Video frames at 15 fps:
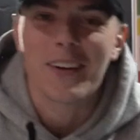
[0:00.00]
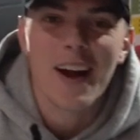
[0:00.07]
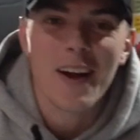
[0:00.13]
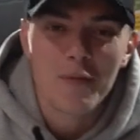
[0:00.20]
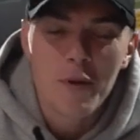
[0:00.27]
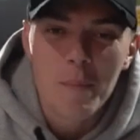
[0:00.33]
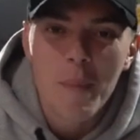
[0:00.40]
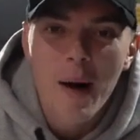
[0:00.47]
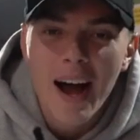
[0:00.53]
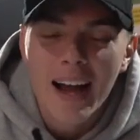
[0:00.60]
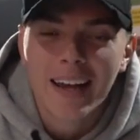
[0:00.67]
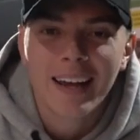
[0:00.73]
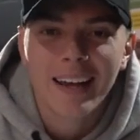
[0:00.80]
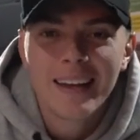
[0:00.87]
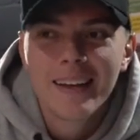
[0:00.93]
Right, we're back.
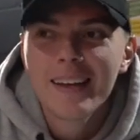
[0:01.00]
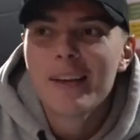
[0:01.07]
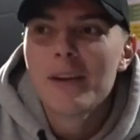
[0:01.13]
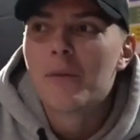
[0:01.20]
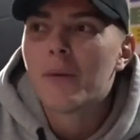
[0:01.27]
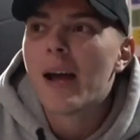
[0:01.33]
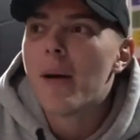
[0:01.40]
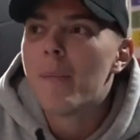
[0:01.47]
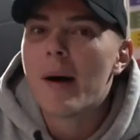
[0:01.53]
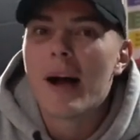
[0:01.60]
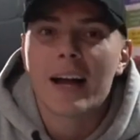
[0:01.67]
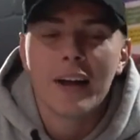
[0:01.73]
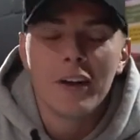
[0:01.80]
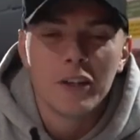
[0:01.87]
We are back.